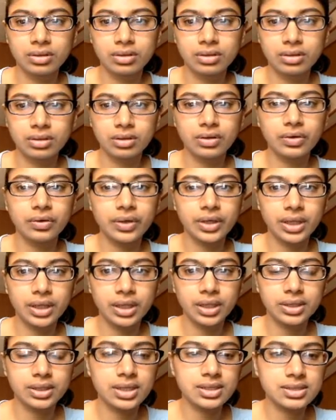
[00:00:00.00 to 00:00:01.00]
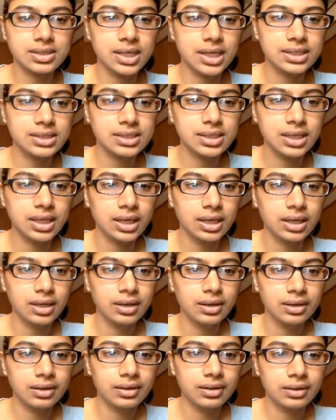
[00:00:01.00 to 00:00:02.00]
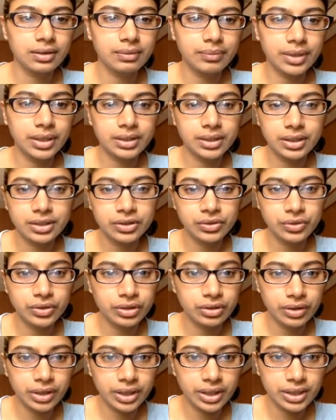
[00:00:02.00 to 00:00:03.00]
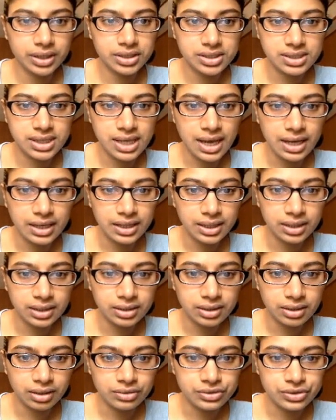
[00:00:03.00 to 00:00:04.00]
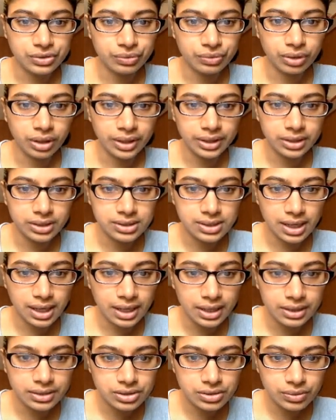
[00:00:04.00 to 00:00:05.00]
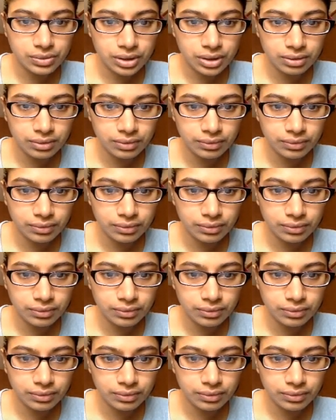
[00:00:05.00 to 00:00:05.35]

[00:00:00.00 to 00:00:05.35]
Oh, I like that size. And then you can go ahead and just add anything else you would like to add to it.